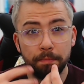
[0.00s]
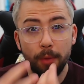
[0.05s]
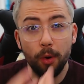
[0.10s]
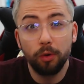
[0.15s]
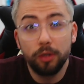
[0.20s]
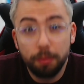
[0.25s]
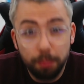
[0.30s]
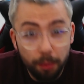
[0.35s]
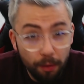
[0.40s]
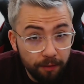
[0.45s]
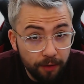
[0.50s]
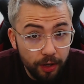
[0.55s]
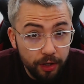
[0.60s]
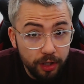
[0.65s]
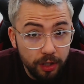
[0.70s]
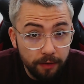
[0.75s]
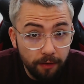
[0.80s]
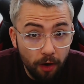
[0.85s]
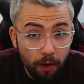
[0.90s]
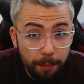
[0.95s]
multiple
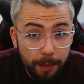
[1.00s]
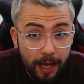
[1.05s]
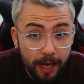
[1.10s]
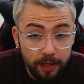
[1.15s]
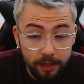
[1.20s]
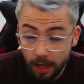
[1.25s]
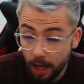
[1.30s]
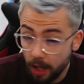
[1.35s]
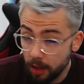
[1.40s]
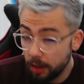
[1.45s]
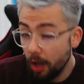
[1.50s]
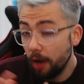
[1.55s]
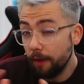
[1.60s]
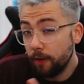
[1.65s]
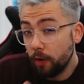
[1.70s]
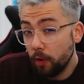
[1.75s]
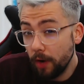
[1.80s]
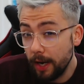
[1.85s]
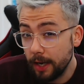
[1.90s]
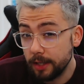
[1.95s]
versions of OBS. A
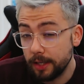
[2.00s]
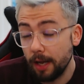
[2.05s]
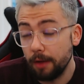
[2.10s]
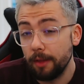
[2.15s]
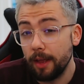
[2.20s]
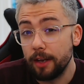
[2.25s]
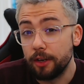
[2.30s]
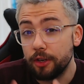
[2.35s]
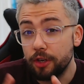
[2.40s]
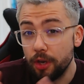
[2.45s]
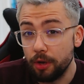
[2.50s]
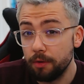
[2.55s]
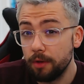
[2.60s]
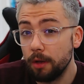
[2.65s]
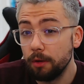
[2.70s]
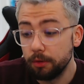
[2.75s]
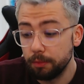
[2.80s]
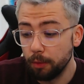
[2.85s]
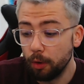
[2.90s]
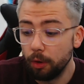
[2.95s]
lot of creators out there do
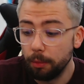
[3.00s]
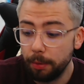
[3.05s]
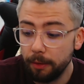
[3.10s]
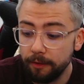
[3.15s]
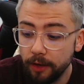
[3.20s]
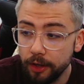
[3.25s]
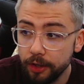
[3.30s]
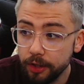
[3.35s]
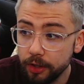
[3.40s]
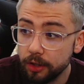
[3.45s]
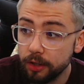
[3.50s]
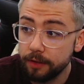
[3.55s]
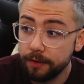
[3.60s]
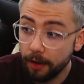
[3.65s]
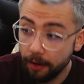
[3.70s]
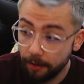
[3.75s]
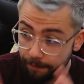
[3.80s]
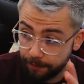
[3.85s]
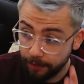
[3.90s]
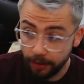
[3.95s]
use multiple
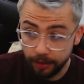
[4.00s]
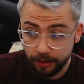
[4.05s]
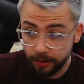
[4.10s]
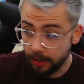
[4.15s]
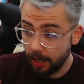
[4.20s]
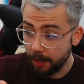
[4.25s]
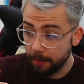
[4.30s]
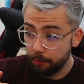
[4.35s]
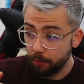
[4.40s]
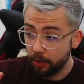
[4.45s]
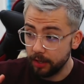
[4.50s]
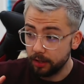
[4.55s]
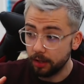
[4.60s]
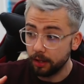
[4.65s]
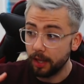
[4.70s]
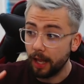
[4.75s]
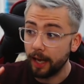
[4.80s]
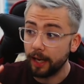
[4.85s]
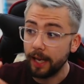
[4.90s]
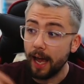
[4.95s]
versions for the same
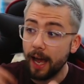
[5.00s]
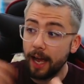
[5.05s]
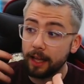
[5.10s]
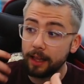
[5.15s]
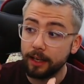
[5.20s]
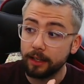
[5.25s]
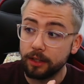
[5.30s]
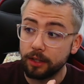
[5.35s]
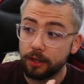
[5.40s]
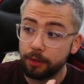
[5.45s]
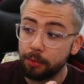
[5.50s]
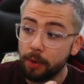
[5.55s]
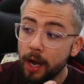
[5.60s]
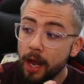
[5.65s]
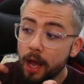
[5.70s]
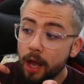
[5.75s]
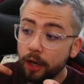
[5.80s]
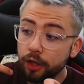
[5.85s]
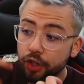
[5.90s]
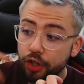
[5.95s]
reason, like I like to
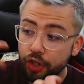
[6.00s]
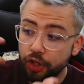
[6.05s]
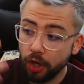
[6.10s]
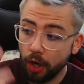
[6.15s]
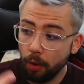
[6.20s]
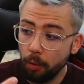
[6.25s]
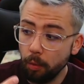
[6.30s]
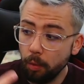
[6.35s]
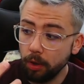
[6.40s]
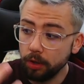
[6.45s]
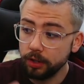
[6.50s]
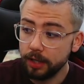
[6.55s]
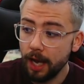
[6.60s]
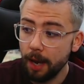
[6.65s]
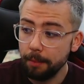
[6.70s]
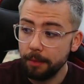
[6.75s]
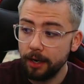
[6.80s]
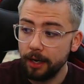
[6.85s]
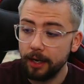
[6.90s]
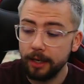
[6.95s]
show what's
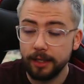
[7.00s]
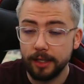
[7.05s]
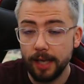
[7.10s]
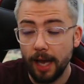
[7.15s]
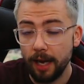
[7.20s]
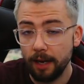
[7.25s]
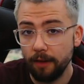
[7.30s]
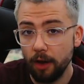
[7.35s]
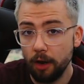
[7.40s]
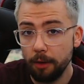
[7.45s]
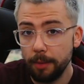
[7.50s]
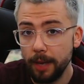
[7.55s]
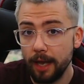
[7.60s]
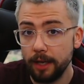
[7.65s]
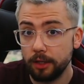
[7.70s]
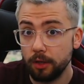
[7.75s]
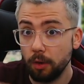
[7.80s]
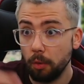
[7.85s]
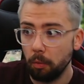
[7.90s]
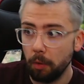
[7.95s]
happening inside of
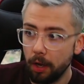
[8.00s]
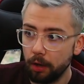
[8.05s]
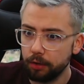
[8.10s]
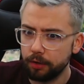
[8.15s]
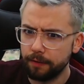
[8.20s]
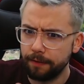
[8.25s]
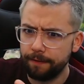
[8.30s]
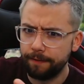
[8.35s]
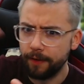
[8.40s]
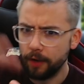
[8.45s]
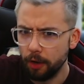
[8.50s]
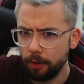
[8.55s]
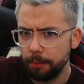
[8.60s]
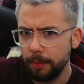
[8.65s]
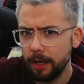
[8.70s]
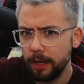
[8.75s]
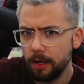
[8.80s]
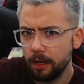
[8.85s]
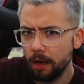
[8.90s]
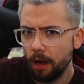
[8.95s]
OBS whilst
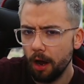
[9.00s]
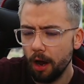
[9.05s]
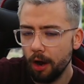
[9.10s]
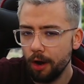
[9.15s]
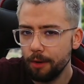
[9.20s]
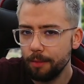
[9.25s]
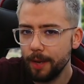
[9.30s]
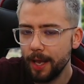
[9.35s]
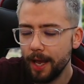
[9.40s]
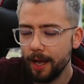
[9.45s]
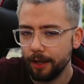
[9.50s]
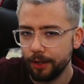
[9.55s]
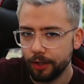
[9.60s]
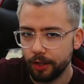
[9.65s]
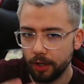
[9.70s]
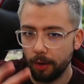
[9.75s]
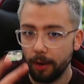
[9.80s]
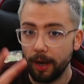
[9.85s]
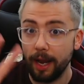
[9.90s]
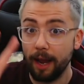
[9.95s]
filming OBS.
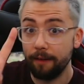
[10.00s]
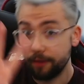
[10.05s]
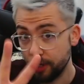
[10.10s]
So I